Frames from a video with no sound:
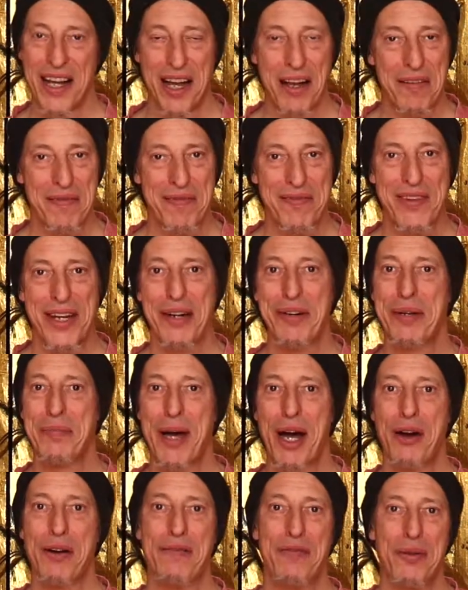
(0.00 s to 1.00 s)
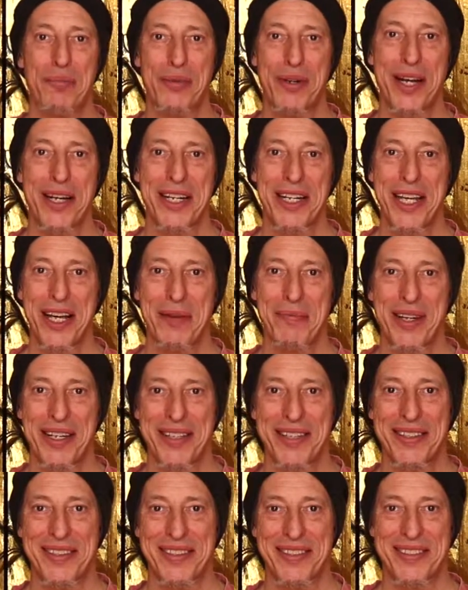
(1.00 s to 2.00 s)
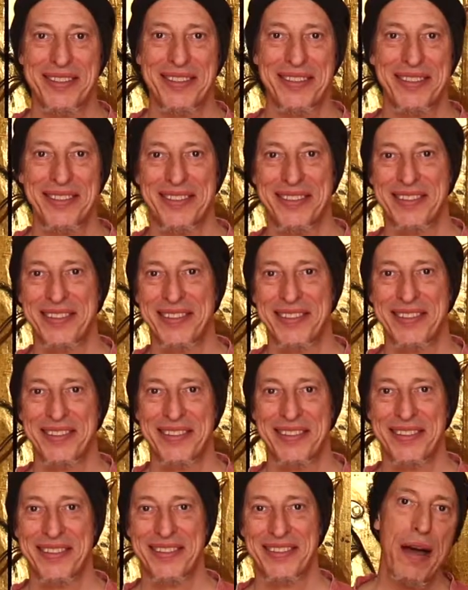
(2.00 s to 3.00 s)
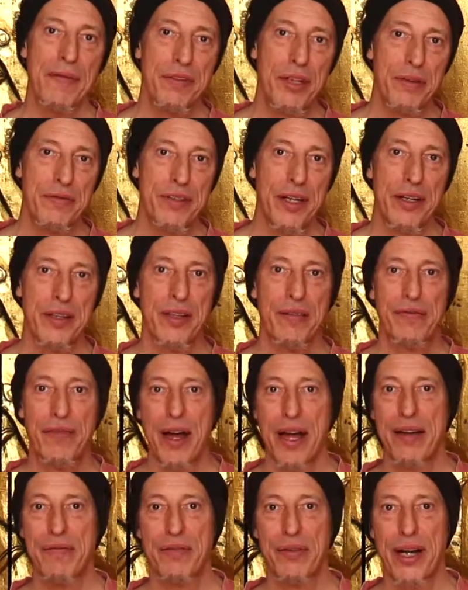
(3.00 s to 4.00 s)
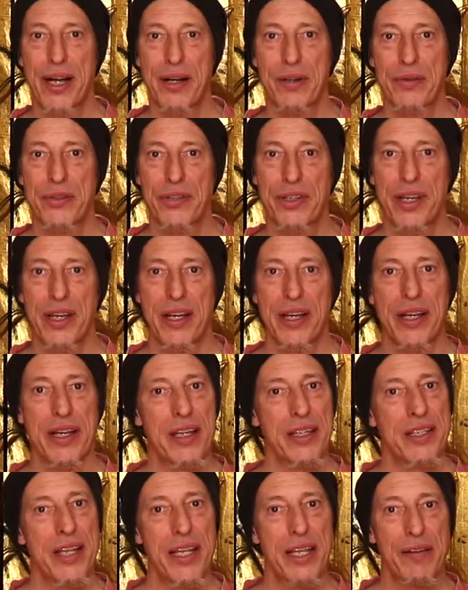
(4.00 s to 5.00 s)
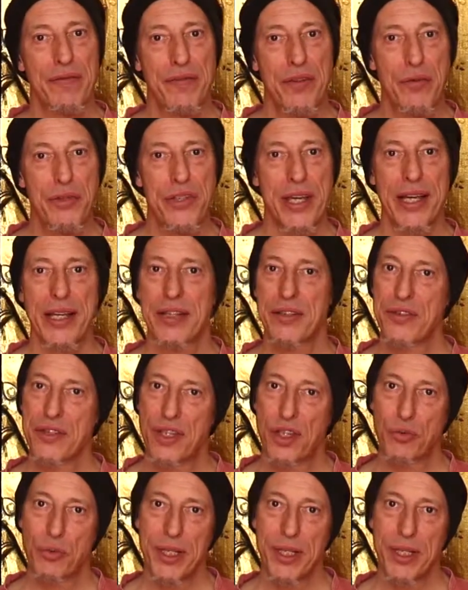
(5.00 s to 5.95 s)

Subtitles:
A very powerful pranayama. After you've done the 5 rounds, take a few seconds to